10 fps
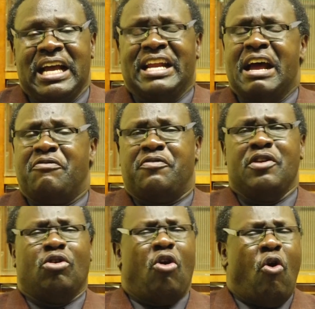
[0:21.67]
And I
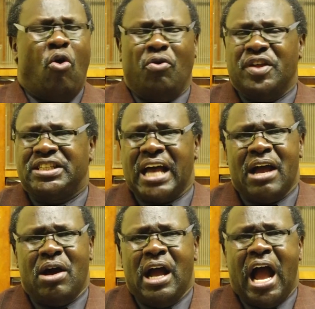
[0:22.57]
feel all this,
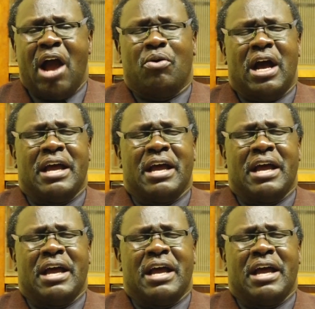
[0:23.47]
I, I,